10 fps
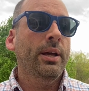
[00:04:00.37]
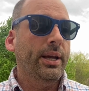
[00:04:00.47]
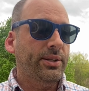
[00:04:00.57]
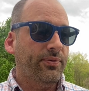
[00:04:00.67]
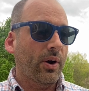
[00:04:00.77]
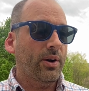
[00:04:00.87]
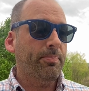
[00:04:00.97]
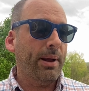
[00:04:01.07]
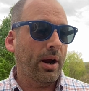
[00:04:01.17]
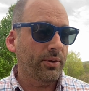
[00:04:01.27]
it's very
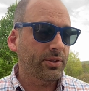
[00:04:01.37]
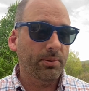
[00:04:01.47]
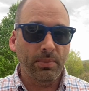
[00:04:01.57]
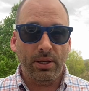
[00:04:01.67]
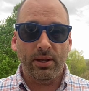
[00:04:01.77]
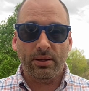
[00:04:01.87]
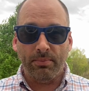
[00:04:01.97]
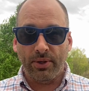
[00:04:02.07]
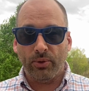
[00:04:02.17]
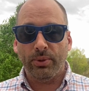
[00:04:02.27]
apparent to me that the
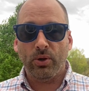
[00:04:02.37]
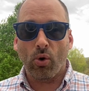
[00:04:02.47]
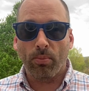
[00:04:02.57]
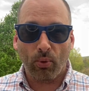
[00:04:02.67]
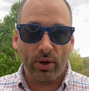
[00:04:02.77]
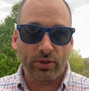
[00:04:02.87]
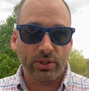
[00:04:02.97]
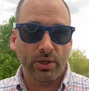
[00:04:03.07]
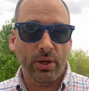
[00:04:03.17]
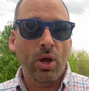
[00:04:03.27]
Middleby
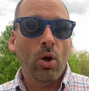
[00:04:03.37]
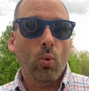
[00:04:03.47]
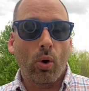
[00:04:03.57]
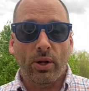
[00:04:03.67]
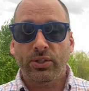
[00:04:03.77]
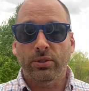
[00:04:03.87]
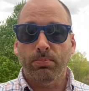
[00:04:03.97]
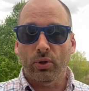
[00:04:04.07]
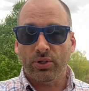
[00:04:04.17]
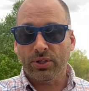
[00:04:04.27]
Corporation wants to
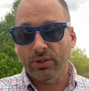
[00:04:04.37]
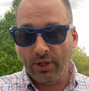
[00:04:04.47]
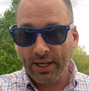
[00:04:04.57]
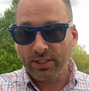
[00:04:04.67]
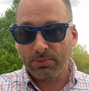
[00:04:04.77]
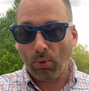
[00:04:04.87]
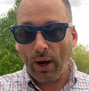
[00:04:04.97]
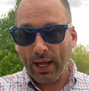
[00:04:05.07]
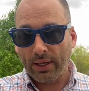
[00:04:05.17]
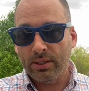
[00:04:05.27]
push the Lynx
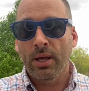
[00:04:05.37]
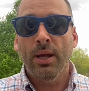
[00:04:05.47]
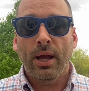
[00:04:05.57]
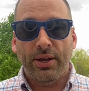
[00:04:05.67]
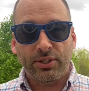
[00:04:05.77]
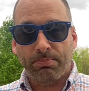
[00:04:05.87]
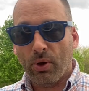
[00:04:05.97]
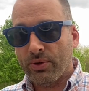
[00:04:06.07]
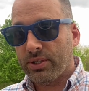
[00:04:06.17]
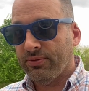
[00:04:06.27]
brand as
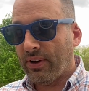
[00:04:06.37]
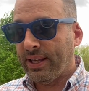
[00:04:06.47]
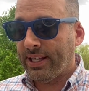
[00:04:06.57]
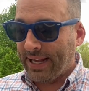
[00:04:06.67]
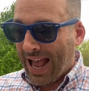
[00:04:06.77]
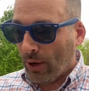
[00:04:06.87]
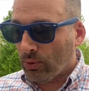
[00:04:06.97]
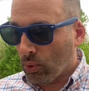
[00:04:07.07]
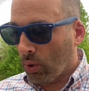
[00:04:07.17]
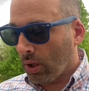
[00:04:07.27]
opposed to Viking
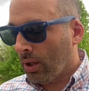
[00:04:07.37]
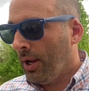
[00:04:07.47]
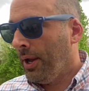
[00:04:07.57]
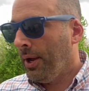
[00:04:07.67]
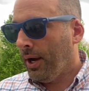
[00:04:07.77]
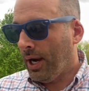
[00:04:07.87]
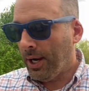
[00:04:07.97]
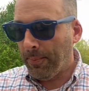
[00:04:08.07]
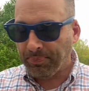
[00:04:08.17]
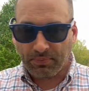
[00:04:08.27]
Outdoor.
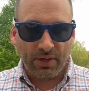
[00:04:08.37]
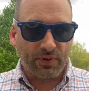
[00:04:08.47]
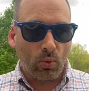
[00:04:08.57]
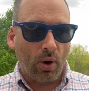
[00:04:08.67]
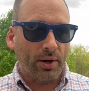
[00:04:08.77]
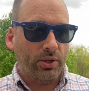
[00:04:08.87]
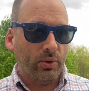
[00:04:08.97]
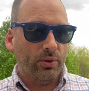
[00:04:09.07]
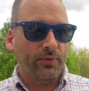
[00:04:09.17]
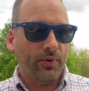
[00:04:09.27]
Um, if you want to
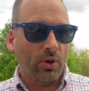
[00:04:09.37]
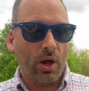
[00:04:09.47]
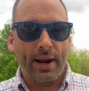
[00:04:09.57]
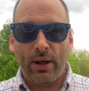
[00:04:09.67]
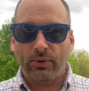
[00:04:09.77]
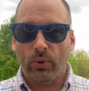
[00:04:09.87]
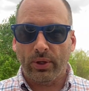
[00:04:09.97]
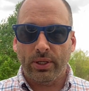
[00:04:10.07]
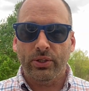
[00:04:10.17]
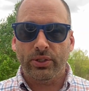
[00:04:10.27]
do a full-on outdoor
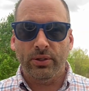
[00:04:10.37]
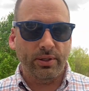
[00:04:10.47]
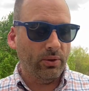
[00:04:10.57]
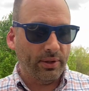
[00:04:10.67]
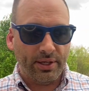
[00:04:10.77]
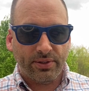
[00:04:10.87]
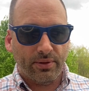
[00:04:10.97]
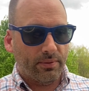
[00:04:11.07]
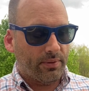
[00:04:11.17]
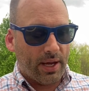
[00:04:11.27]
kitchen, you know, Lynx,
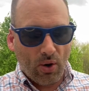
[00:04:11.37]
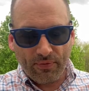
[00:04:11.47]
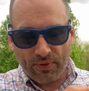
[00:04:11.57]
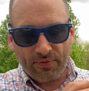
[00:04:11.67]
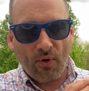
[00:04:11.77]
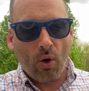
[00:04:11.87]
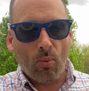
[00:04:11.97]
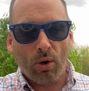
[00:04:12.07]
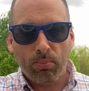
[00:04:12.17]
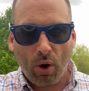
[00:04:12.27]
they offer far
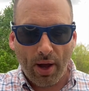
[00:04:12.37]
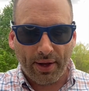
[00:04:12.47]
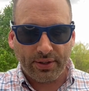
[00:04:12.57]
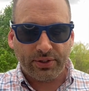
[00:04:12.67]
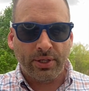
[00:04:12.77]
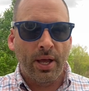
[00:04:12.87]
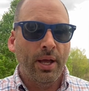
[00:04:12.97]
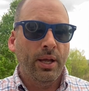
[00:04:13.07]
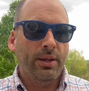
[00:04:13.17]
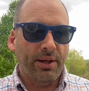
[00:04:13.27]
more products
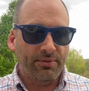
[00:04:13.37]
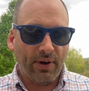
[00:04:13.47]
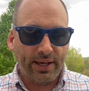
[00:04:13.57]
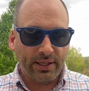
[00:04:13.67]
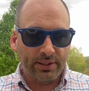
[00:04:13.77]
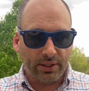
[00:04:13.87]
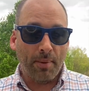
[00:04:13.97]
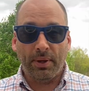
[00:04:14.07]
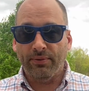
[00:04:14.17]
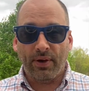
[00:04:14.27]
than Viking does. I
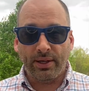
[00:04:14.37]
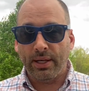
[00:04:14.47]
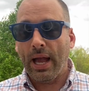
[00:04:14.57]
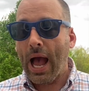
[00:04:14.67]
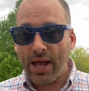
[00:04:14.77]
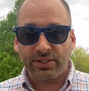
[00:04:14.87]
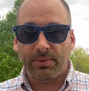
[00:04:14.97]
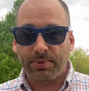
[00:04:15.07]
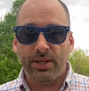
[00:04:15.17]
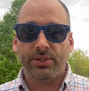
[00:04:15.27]
mean, Viking has the
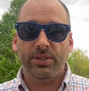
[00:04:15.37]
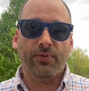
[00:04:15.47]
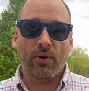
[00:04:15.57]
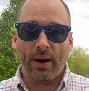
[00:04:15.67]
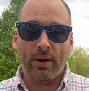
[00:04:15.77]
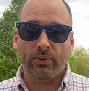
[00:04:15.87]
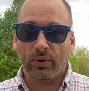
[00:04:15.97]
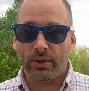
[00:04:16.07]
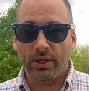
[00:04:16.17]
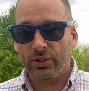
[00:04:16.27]
pieces for an
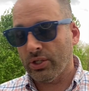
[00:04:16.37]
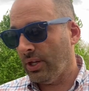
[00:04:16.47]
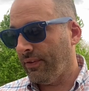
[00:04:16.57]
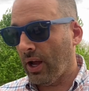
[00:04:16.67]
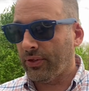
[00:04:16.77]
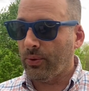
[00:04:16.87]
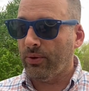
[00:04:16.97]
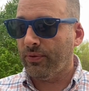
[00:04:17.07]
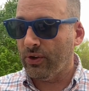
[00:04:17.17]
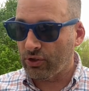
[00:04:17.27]
outdoor kitchen. They've got the
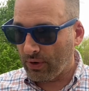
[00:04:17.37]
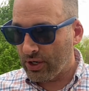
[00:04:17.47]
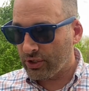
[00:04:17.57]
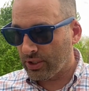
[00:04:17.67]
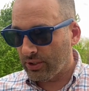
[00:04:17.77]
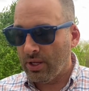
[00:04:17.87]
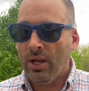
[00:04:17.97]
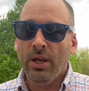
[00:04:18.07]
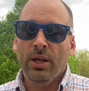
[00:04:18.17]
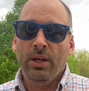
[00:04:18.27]
refrigeration.
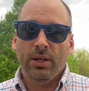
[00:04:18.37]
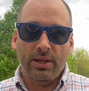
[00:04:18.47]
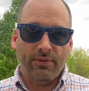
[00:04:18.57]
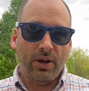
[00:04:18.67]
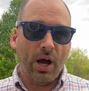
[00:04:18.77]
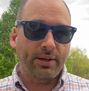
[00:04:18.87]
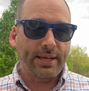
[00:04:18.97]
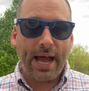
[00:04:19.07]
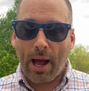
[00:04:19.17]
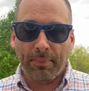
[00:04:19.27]
They've got
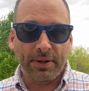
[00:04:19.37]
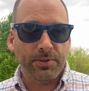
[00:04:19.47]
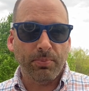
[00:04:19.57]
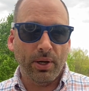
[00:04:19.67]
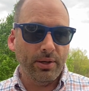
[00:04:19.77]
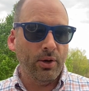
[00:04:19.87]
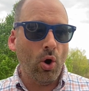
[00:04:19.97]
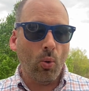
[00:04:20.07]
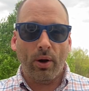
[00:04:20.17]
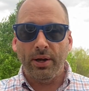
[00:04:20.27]
cabinets, but
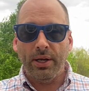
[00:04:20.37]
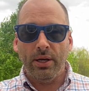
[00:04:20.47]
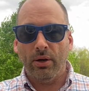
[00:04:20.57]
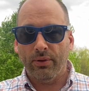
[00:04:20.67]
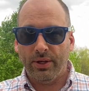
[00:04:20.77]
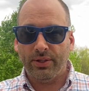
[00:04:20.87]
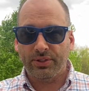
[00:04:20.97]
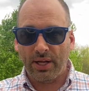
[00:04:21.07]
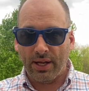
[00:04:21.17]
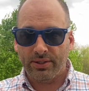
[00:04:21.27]
nowhere near the
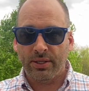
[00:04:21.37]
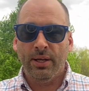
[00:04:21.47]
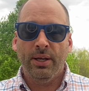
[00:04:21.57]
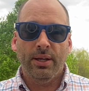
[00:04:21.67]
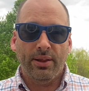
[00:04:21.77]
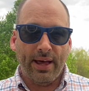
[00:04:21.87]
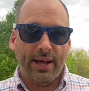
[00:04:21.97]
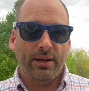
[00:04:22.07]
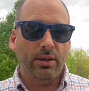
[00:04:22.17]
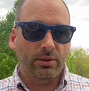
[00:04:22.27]
extent
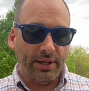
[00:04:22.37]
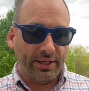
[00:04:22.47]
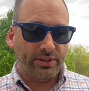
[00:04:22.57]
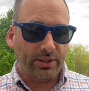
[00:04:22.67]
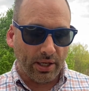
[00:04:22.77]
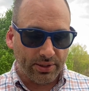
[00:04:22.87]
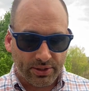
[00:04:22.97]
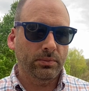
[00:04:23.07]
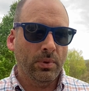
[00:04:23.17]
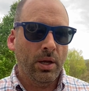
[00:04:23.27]
that Lynx
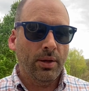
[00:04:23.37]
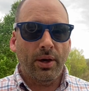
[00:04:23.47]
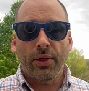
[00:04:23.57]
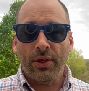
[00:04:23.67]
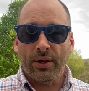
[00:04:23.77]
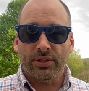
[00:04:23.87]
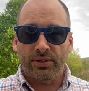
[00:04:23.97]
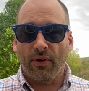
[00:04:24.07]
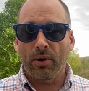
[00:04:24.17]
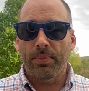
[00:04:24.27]
does. The other thing is there's
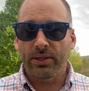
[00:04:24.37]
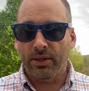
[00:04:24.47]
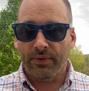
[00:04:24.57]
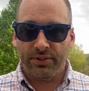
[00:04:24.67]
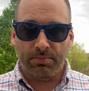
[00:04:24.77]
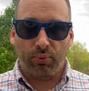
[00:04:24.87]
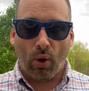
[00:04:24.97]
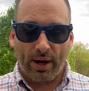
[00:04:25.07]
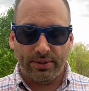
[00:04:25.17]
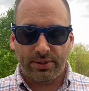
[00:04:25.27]
a very big difference in
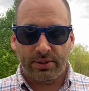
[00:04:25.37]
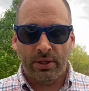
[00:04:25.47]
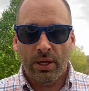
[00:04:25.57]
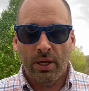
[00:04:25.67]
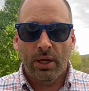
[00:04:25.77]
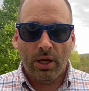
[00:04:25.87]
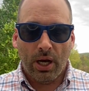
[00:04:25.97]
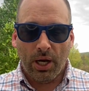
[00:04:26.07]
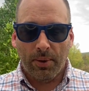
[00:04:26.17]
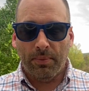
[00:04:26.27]
price.
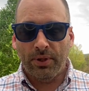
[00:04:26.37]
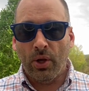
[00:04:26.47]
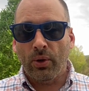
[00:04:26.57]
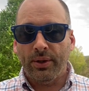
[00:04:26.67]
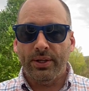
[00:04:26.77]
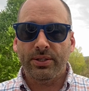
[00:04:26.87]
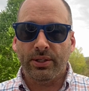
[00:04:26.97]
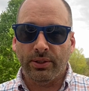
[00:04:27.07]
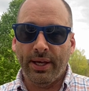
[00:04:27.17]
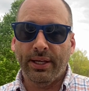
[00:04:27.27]
Um, not only is the
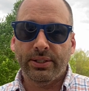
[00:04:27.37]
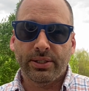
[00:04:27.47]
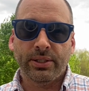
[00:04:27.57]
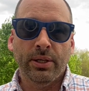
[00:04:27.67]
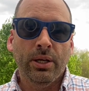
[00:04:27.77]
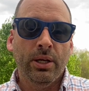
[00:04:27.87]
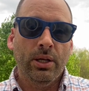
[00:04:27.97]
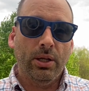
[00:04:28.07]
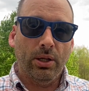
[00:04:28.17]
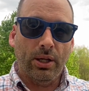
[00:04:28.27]
Lynx
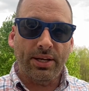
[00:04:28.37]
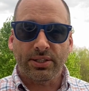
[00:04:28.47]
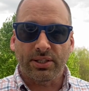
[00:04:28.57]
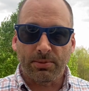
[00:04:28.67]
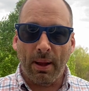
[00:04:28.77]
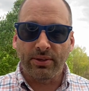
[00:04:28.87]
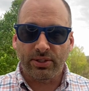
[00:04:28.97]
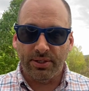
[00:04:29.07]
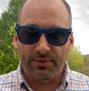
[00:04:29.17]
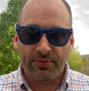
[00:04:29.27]
less
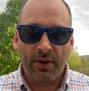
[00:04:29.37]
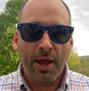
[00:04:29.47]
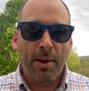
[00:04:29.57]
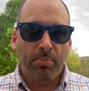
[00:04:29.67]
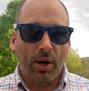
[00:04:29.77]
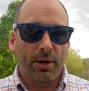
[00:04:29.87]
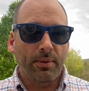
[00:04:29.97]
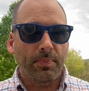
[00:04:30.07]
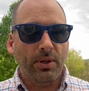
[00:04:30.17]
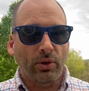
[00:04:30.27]
expensive, but
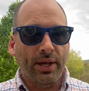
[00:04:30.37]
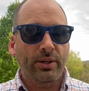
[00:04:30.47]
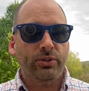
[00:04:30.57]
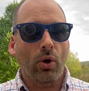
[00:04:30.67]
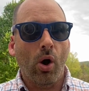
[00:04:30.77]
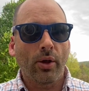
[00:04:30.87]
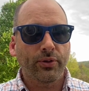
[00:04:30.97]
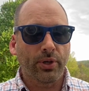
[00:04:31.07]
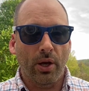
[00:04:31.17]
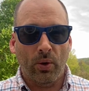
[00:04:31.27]
Lynx
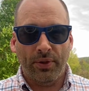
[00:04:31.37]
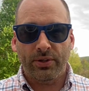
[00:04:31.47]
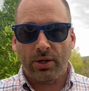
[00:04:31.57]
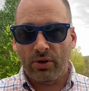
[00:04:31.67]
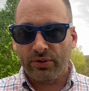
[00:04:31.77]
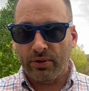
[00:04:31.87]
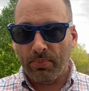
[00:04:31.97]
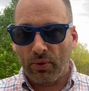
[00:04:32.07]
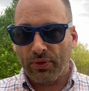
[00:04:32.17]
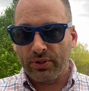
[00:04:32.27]
also, and this goes for
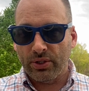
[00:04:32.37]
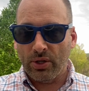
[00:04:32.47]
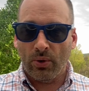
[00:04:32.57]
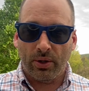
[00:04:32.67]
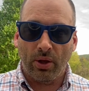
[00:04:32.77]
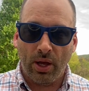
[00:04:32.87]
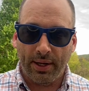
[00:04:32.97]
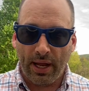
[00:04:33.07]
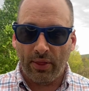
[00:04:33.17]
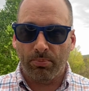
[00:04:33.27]
both the Sedona
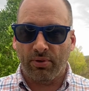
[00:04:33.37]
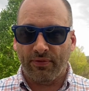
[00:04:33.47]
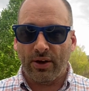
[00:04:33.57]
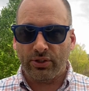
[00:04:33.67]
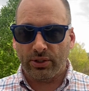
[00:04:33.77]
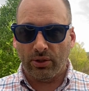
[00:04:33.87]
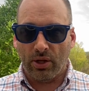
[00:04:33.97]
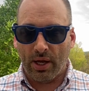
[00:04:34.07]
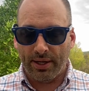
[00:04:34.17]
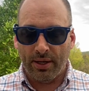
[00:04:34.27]
line and the professional
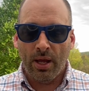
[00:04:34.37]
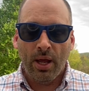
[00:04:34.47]
line,